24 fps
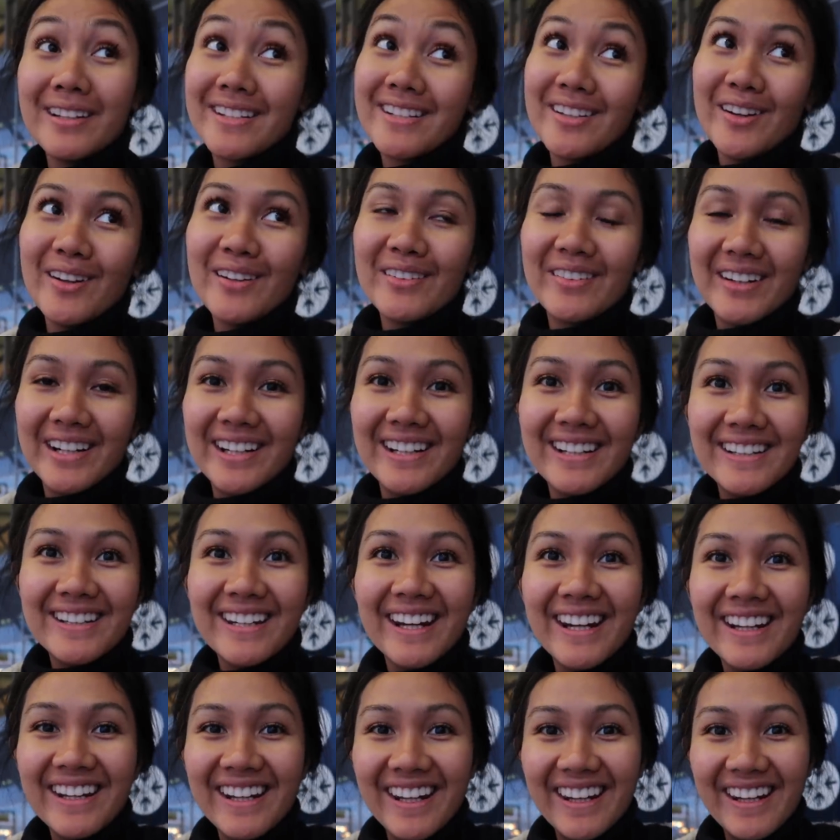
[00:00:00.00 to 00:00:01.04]
It's already
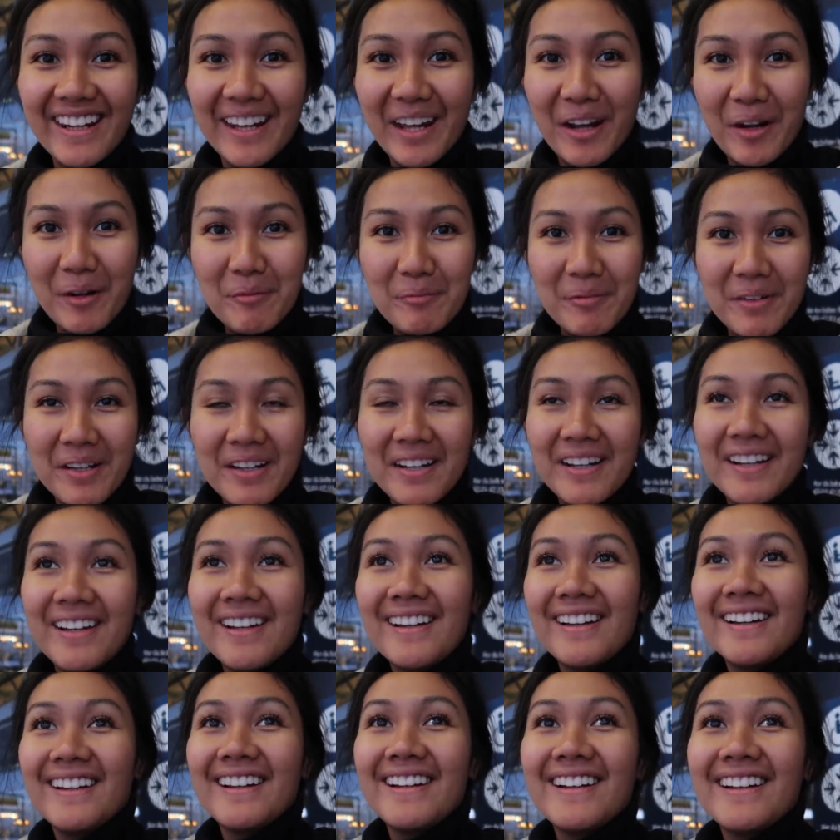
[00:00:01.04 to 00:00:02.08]
10
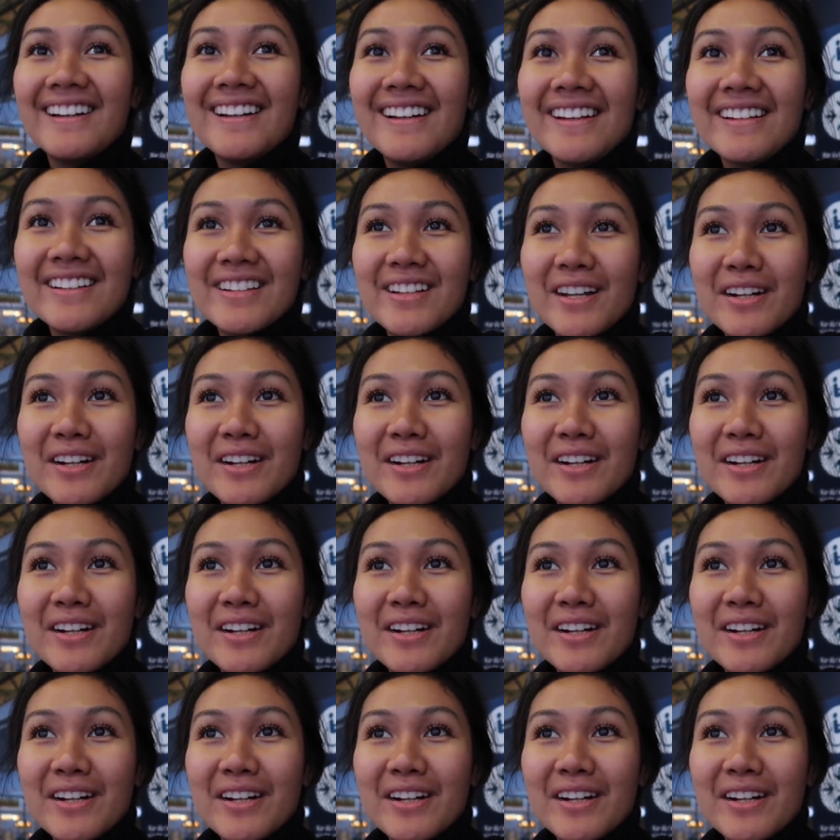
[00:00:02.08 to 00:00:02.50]
a.m.